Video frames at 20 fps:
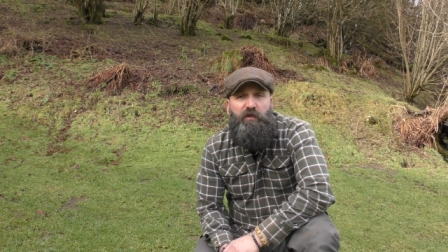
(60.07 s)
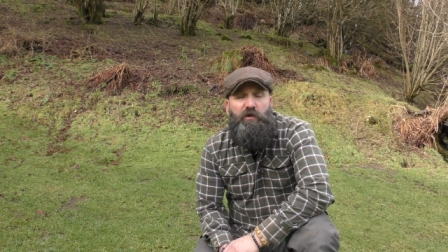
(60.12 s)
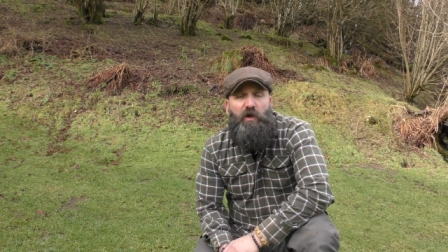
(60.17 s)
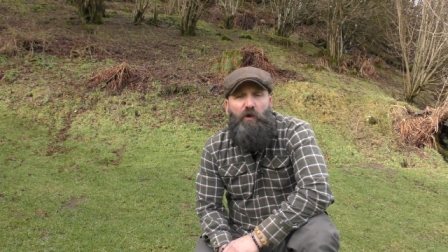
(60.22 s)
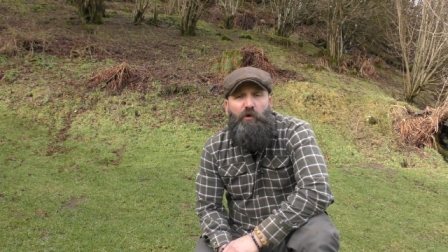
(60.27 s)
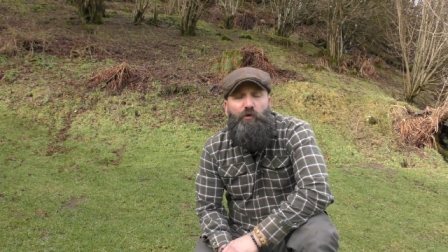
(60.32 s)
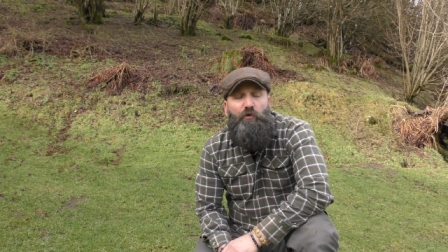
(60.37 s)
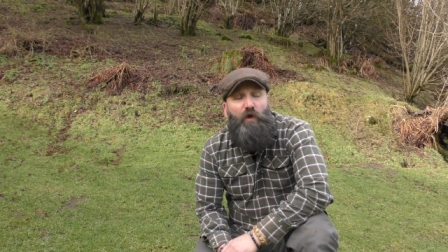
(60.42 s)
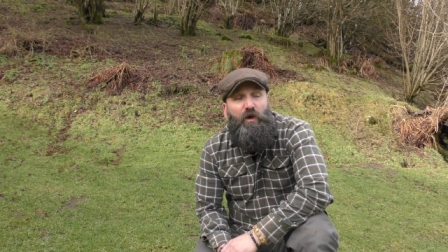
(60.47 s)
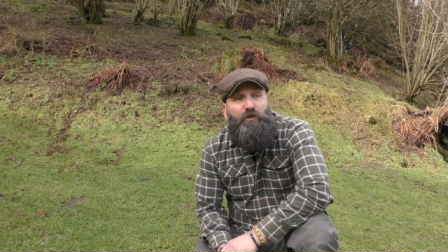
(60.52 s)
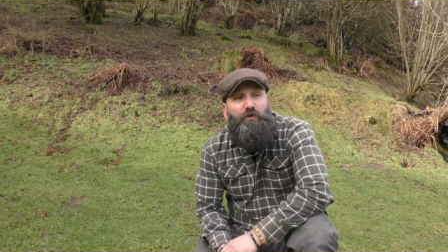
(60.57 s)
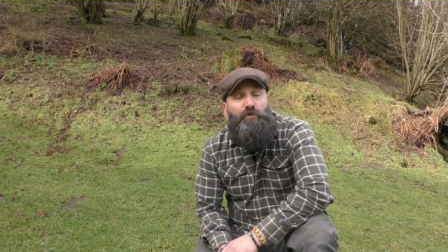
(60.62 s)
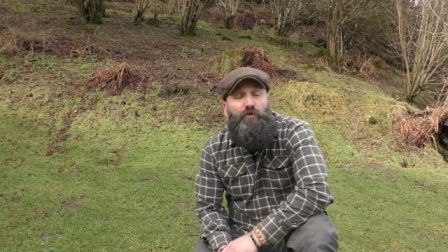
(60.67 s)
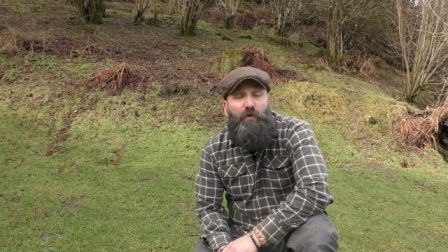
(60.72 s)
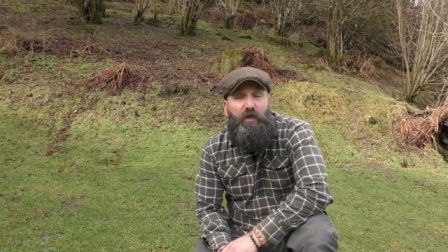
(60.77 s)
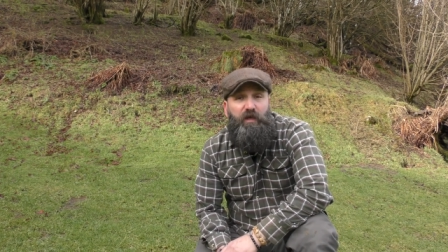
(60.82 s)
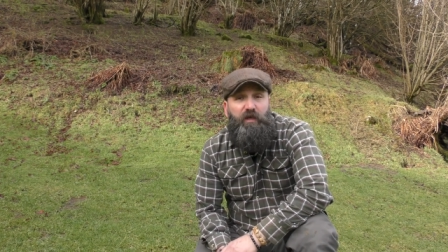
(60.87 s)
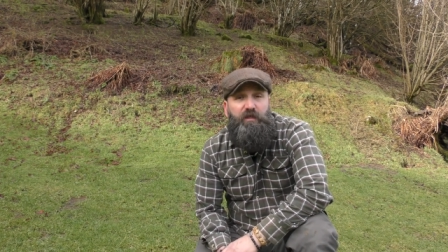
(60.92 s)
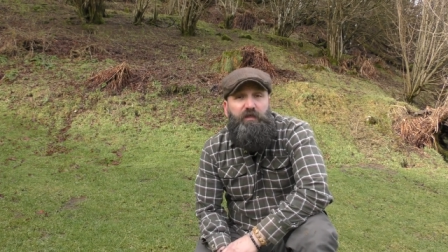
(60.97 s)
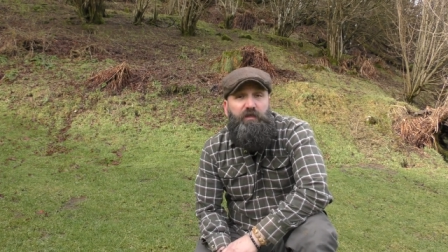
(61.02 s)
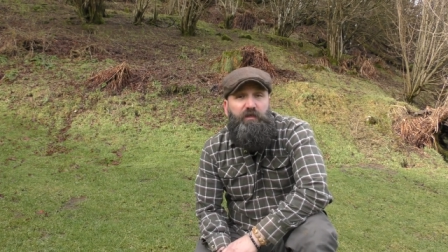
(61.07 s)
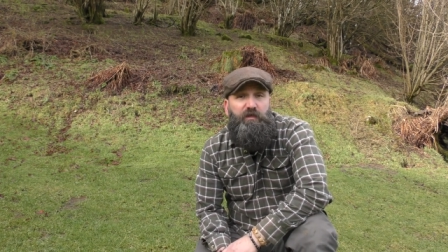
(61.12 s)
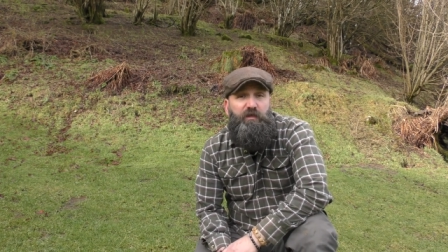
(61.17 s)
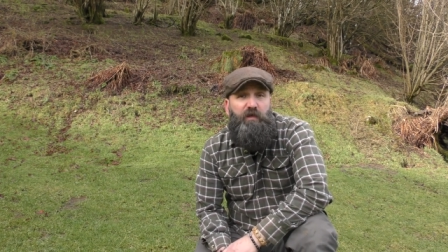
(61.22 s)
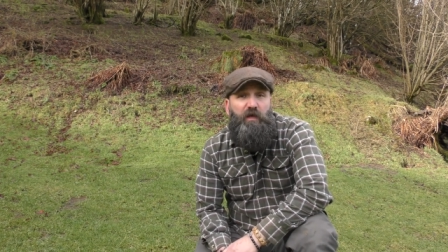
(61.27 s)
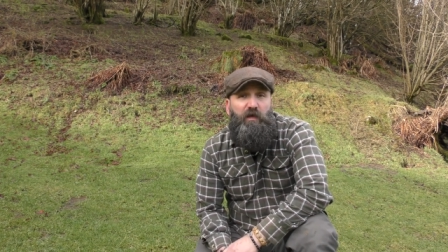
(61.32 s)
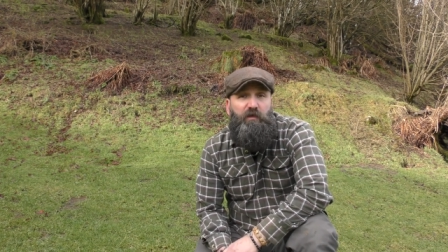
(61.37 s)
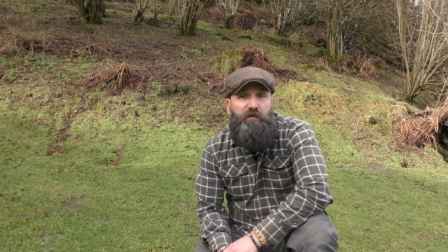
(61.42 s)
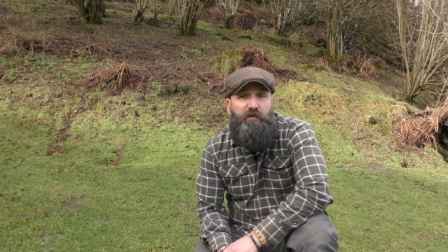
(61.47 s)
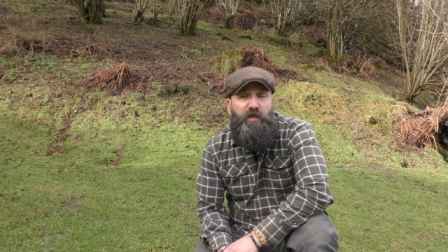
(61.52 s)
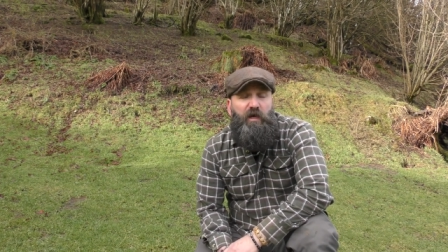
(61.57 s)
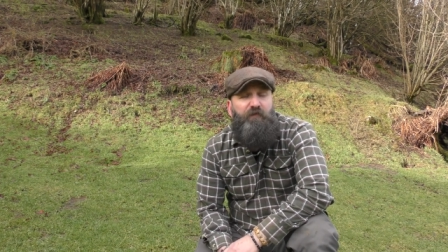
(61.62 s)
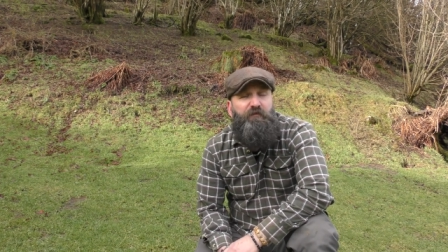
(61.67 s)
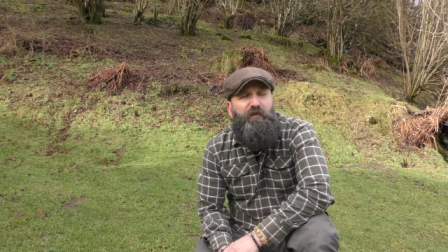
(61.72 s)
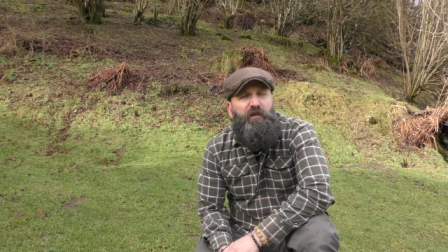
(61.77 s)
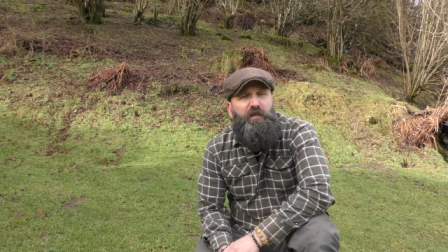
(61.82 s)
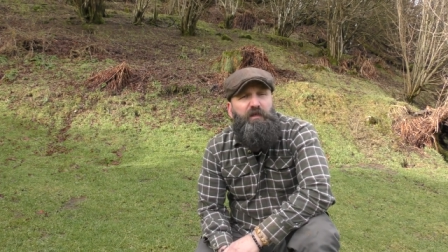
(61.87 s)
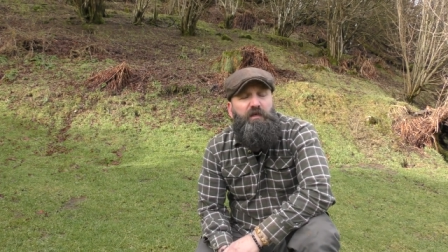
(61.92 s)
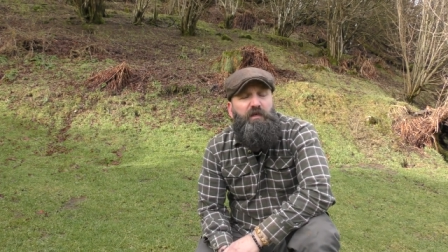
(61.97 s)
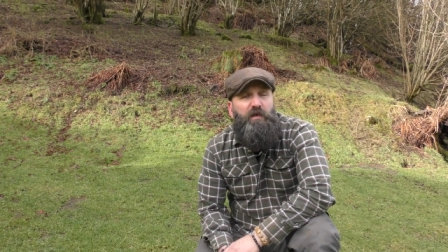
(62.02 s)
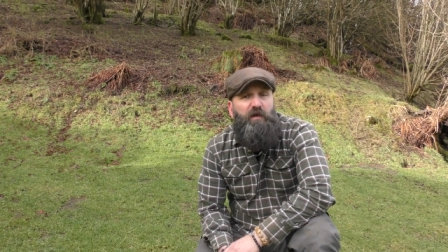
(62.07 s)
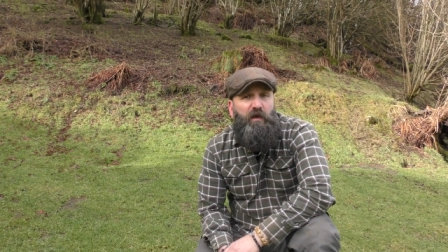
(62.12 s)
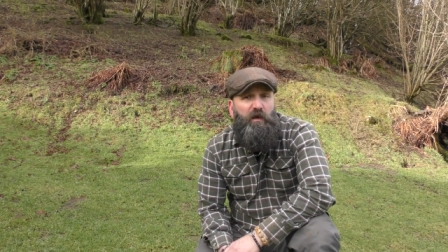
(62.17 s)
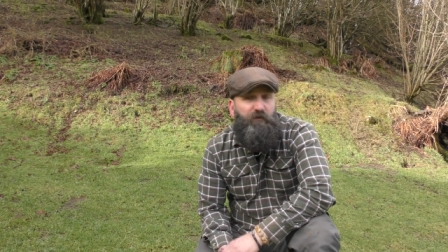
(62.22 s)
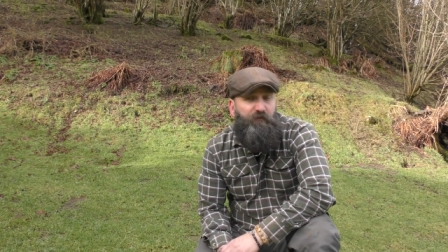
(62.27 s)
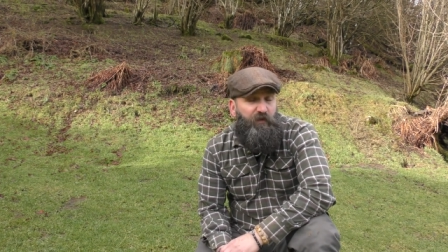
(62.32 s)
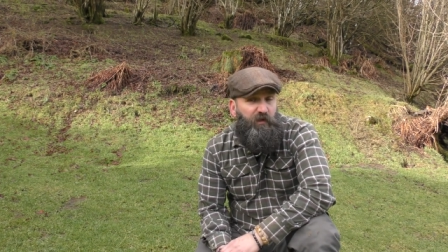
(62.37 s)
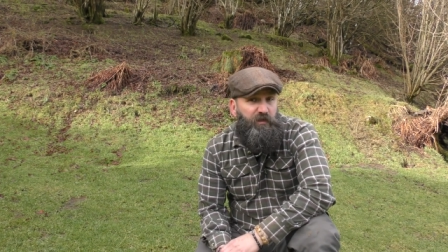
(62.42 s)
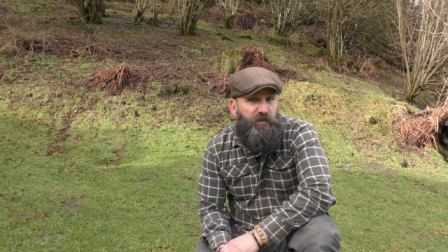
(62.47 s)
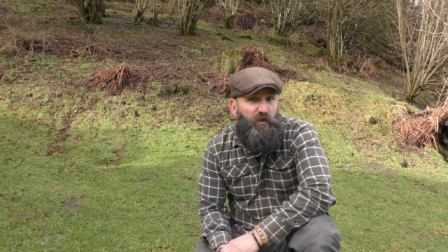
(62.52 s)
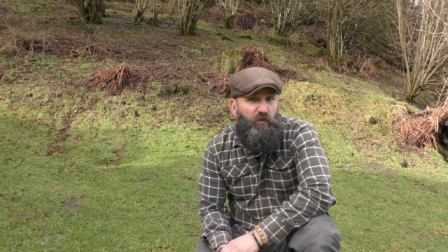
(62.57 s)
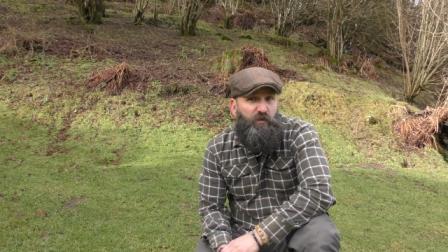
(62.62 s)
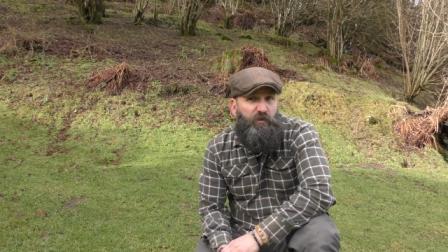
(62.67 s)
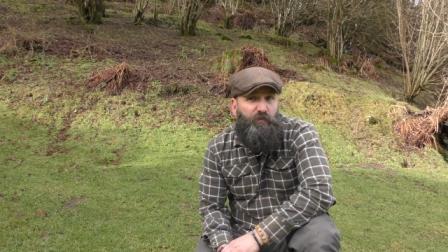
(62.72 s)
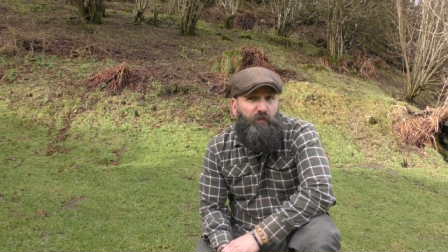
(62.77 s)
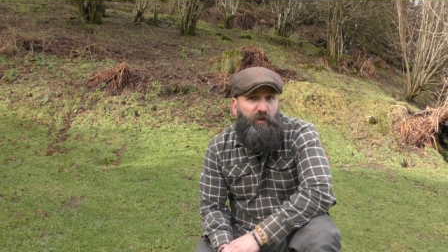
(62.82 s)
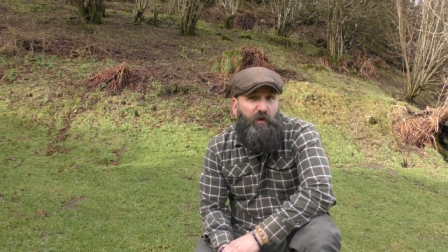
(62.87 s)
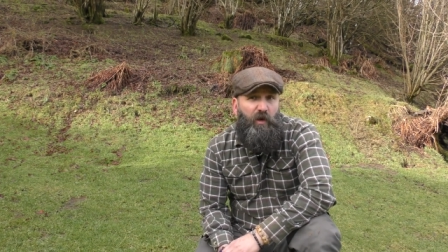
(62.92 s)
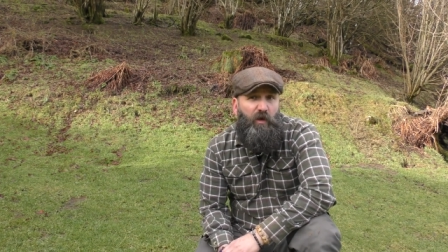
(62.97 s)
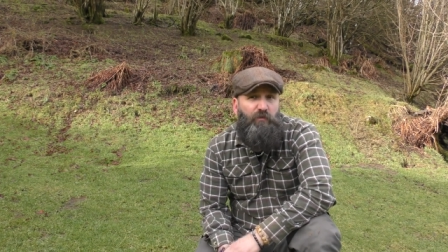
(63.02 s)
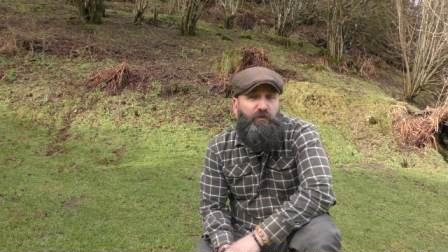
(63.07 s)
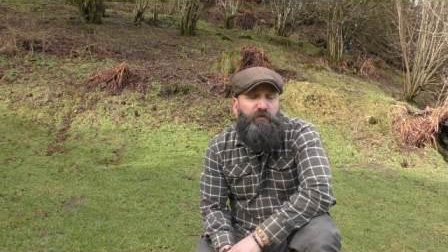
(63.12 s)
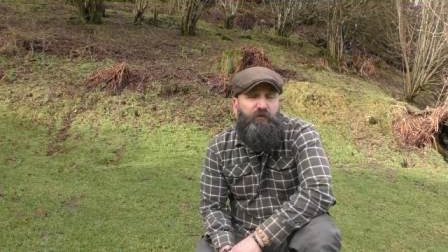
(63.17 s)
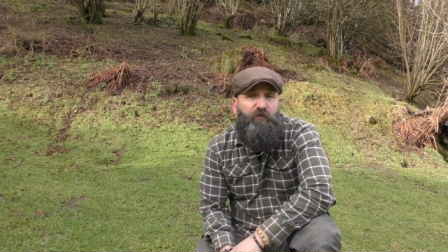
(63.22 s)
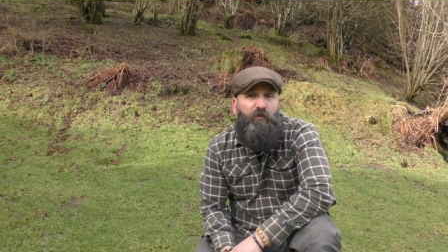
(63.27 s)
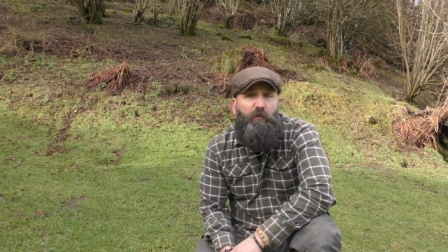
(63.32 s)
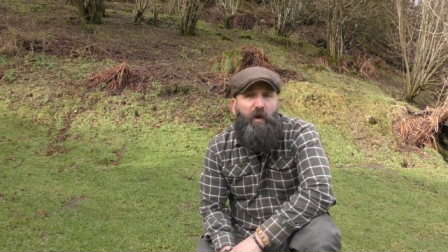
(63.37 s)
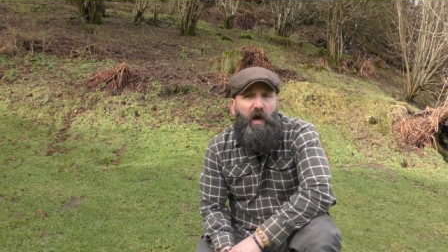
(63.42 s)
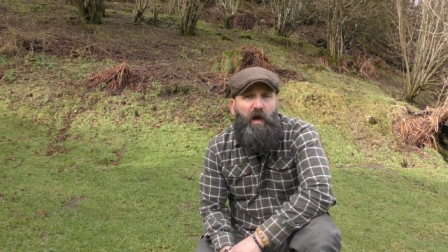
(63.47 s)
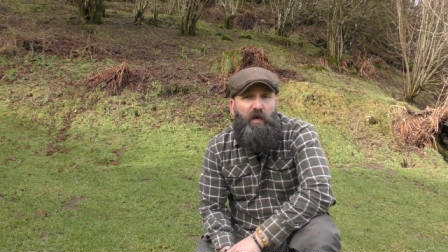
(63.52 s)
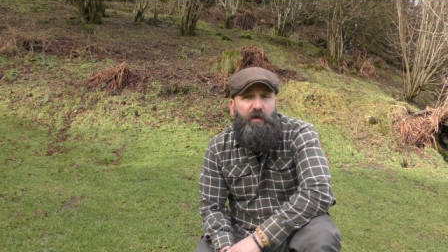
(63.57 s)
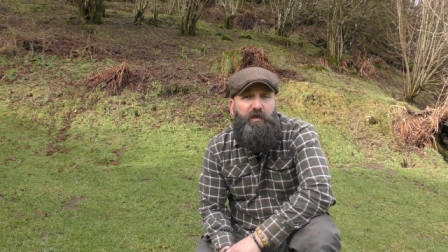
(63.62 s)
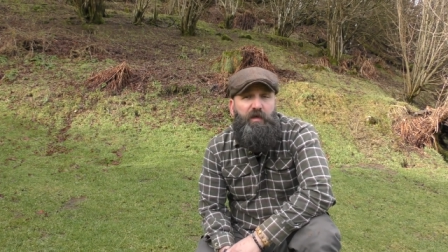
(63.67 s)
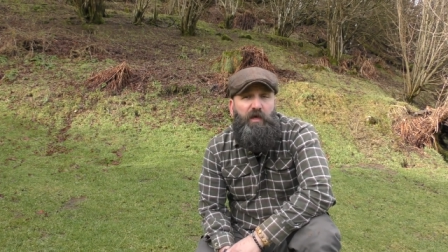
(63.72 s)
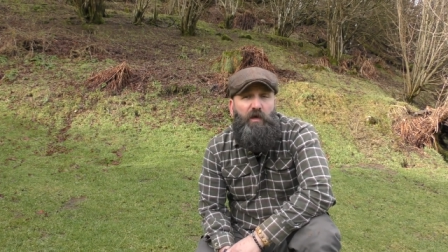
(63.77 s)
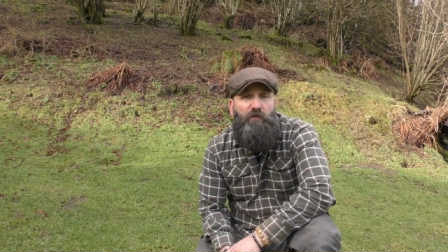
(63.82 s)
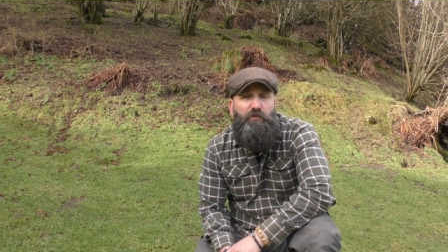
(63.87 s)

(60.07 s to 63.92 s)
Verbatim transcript: congratulate Dafydd, if that's how it's pronounced, from Handy